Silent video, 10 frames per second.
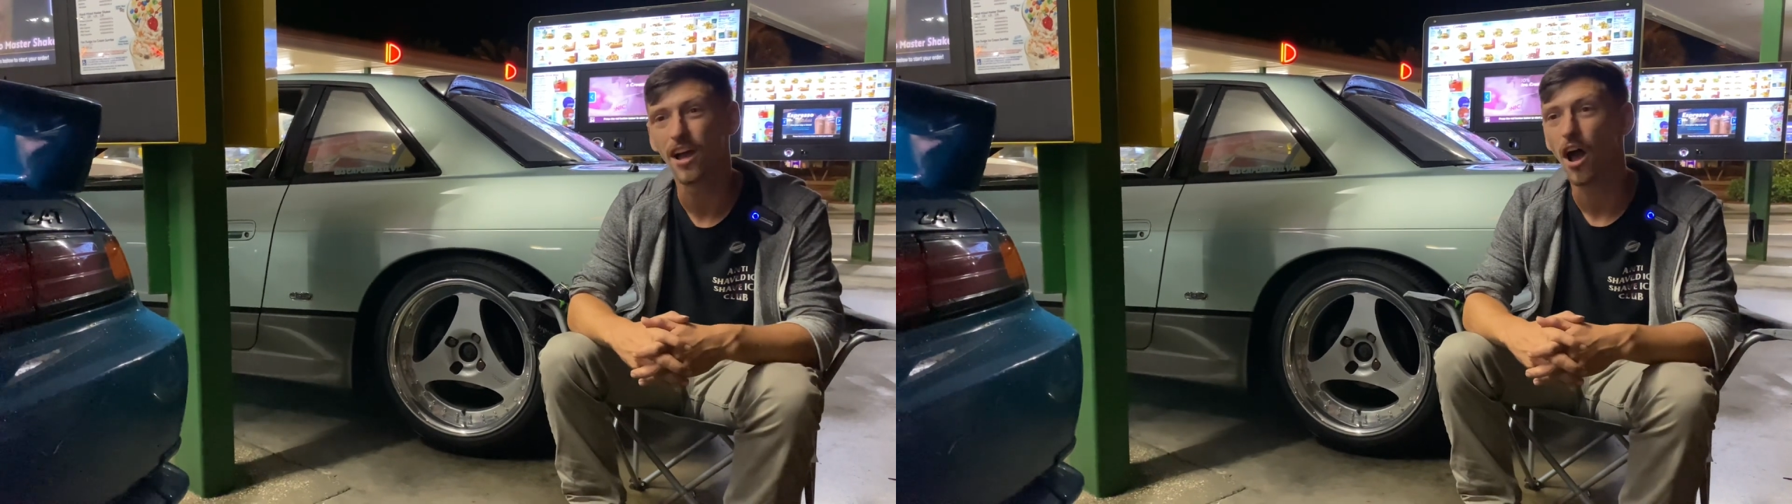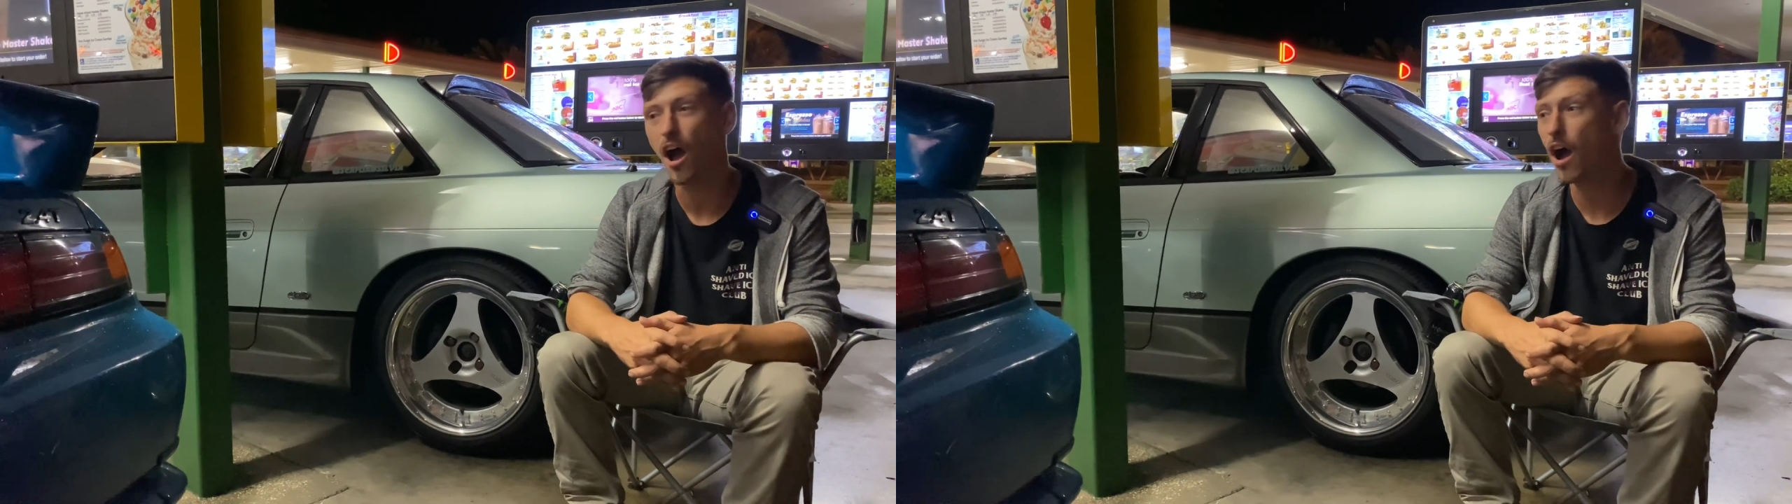
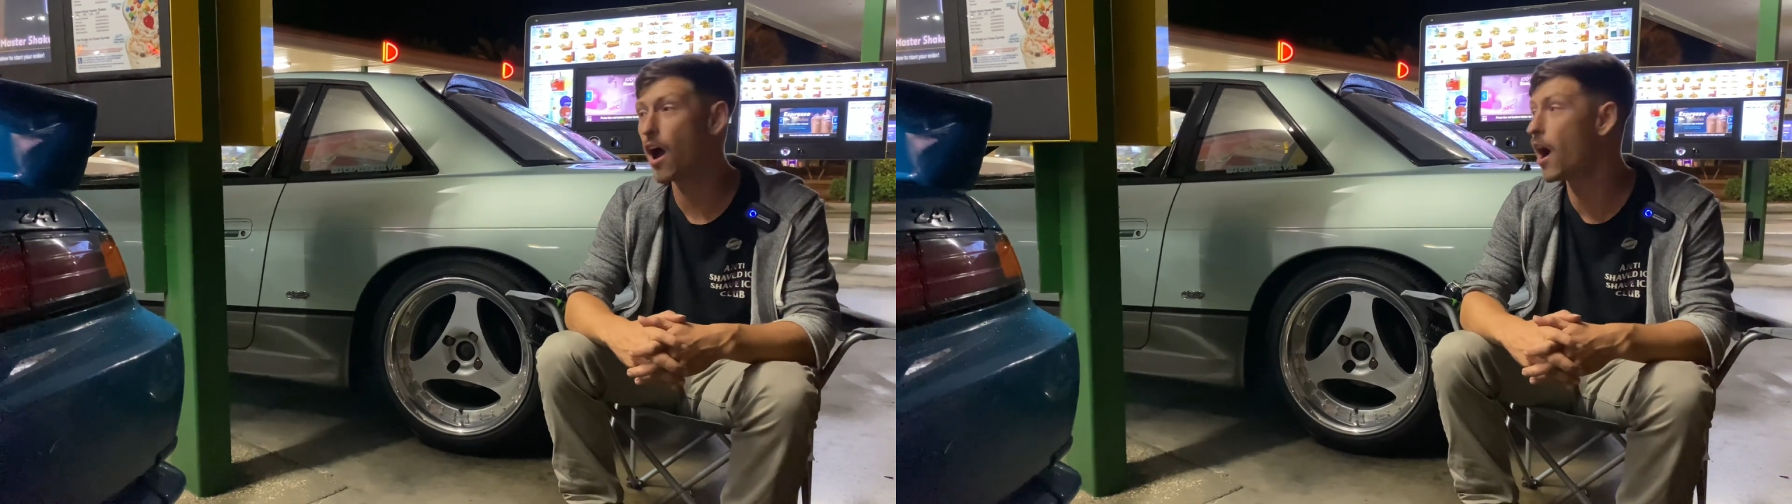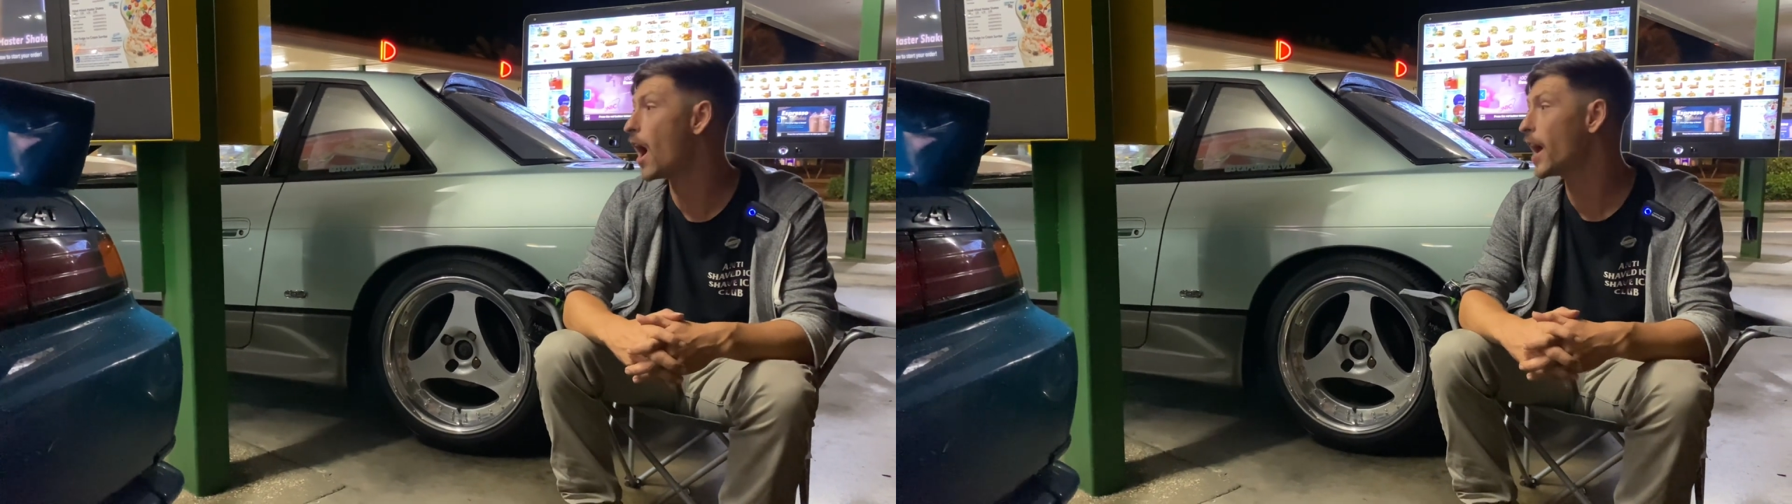
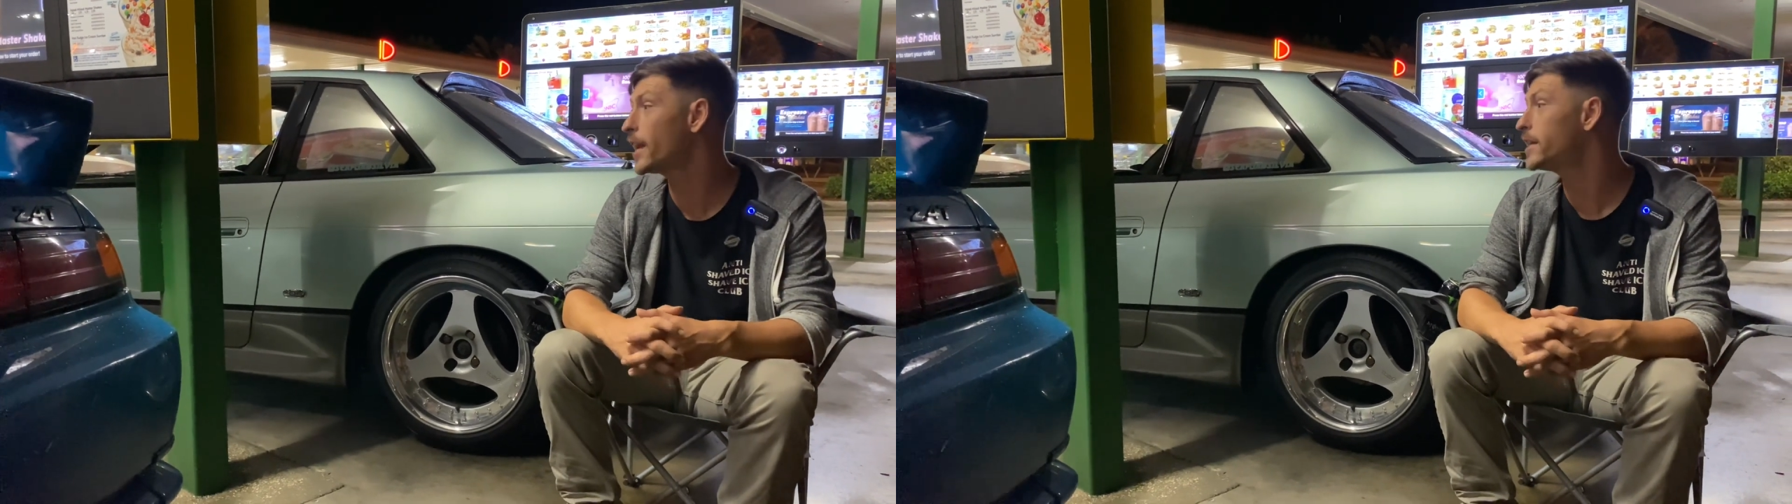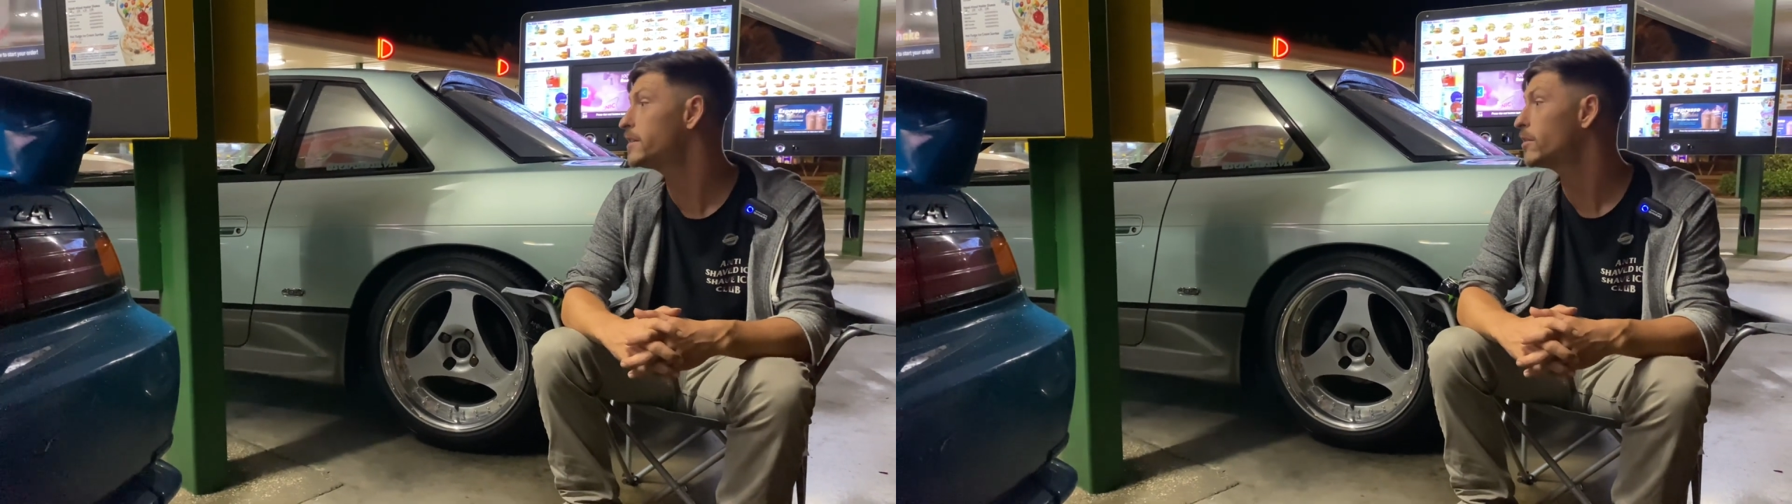
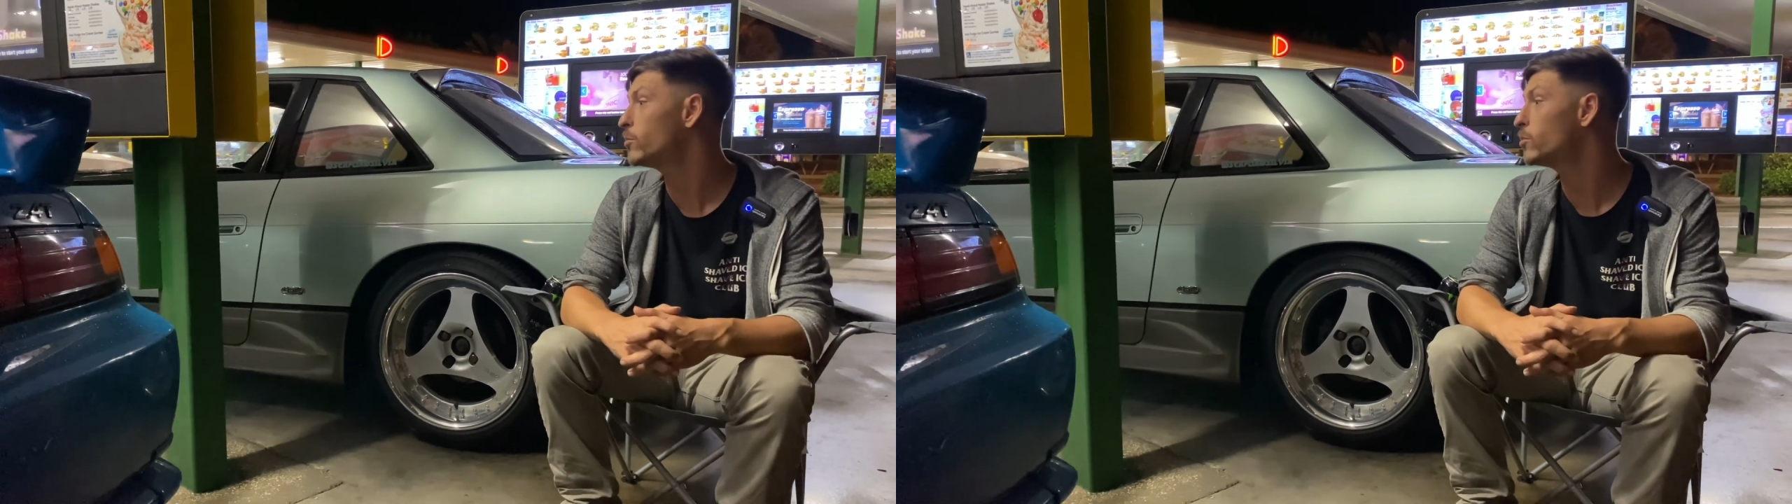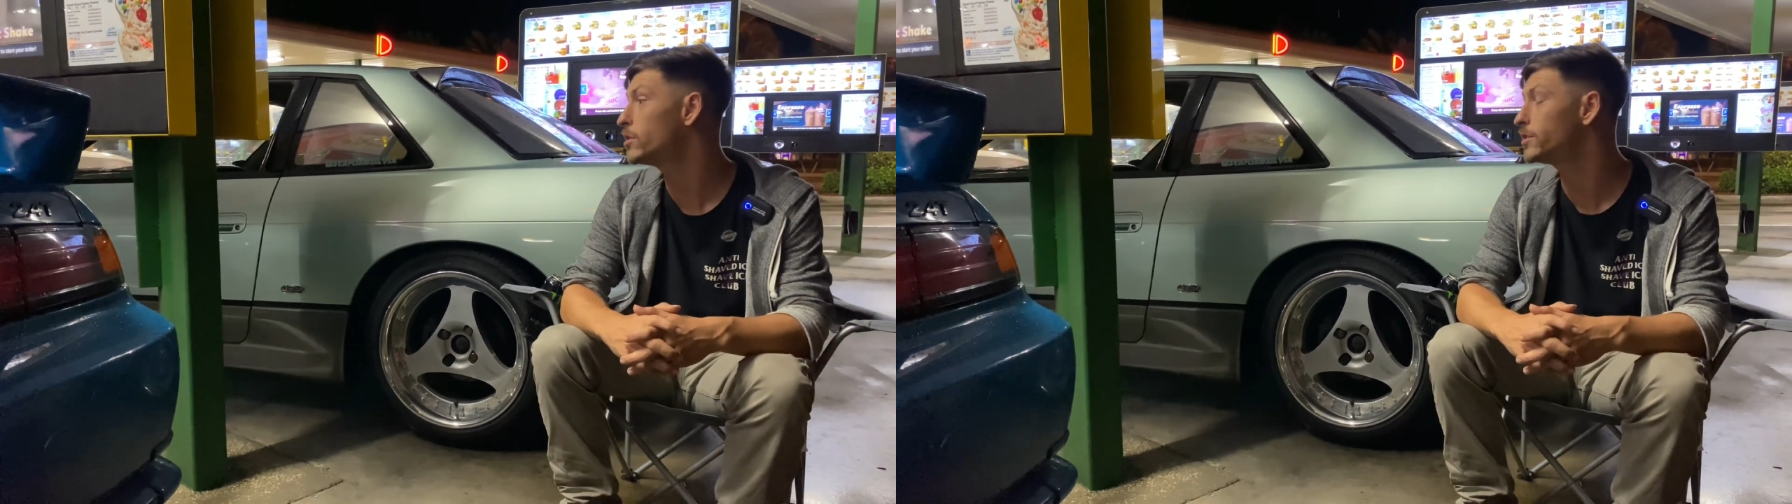I
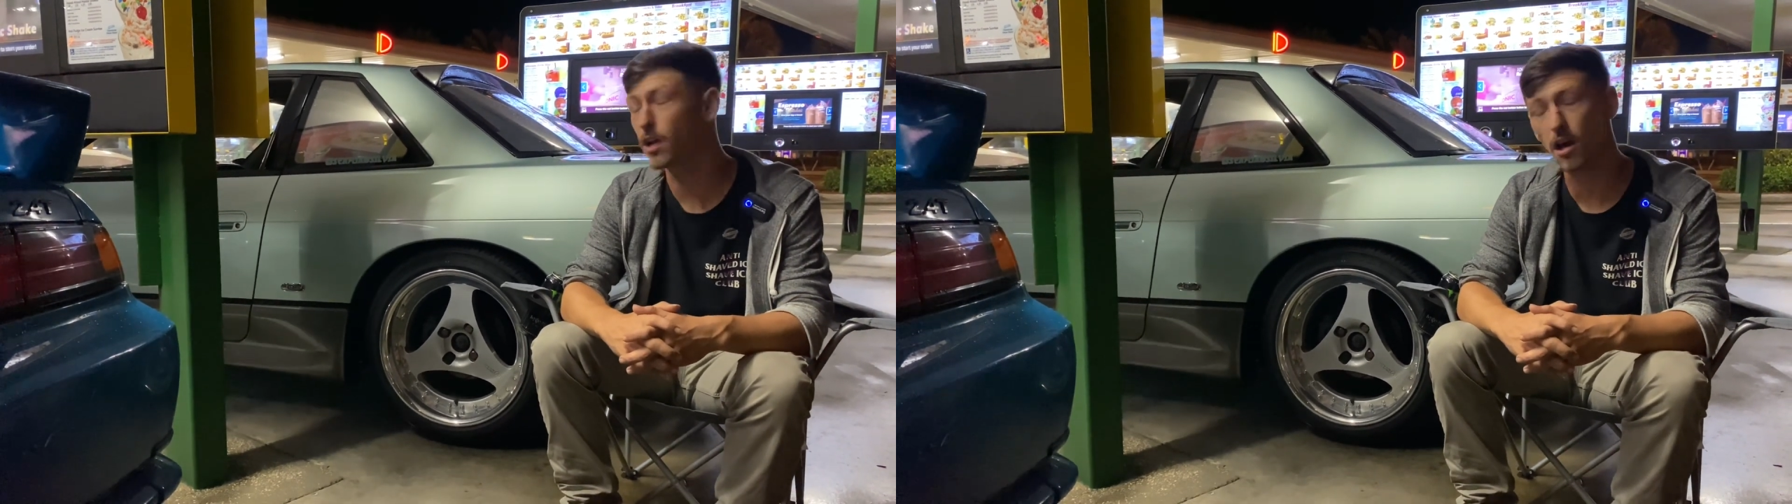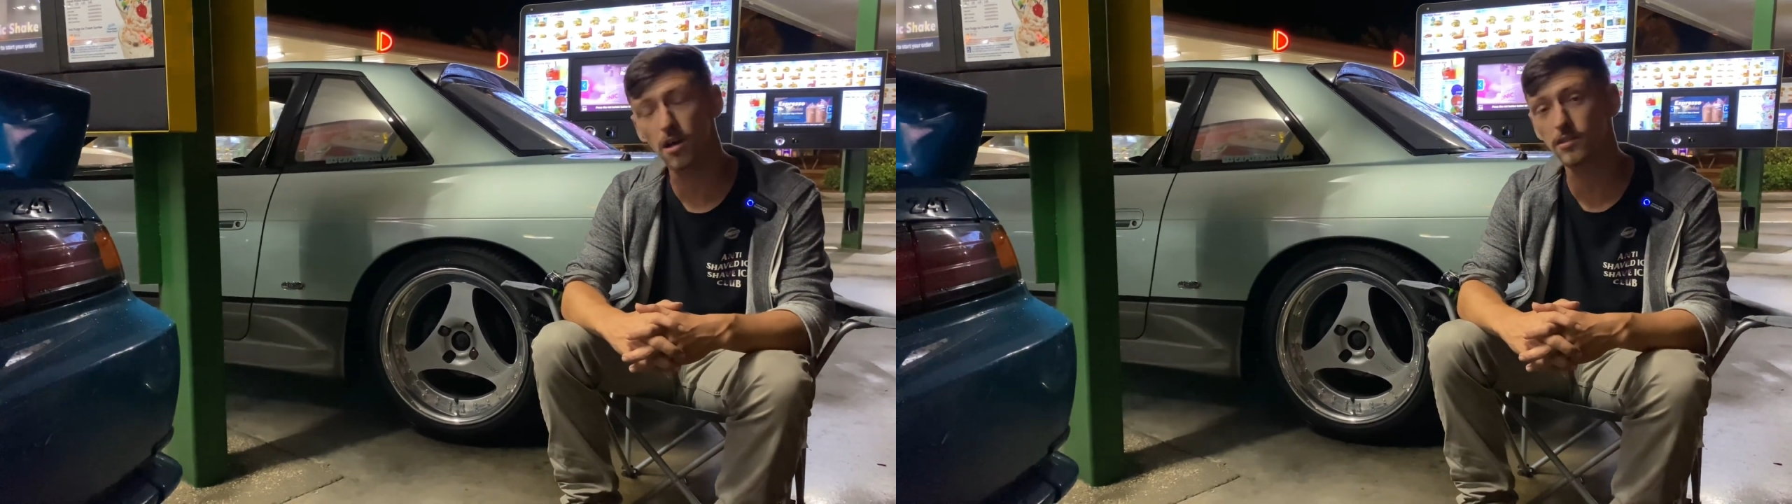was
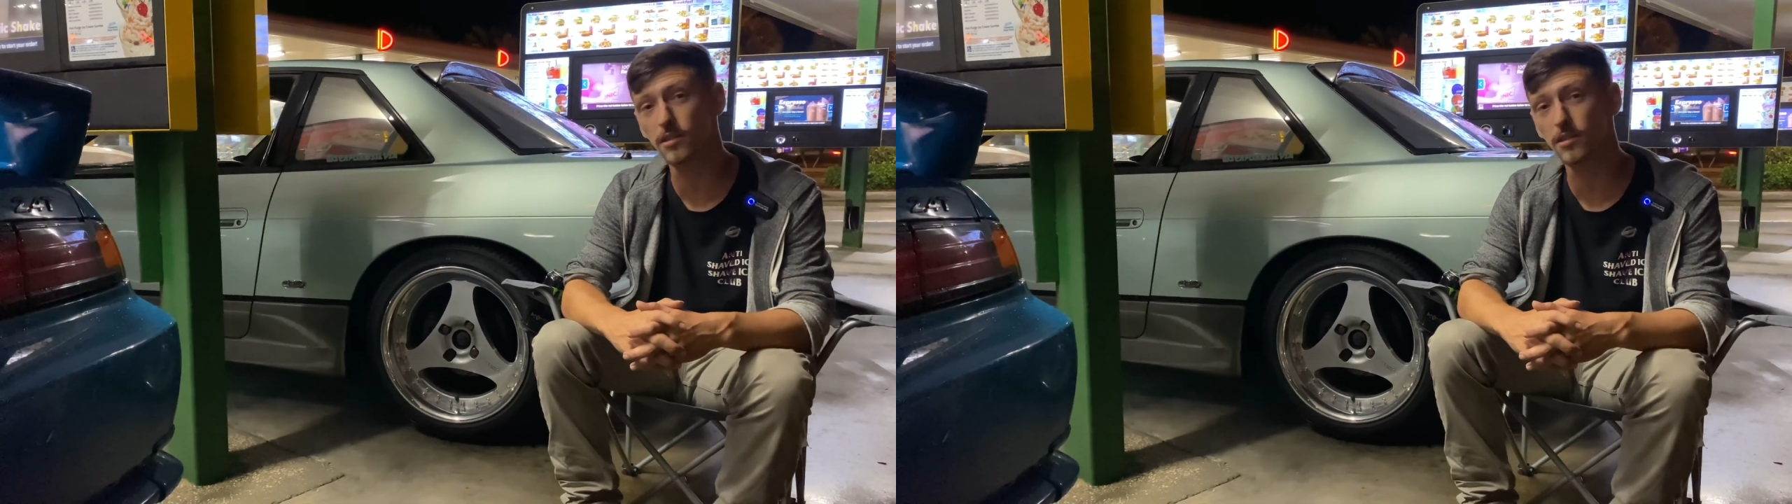young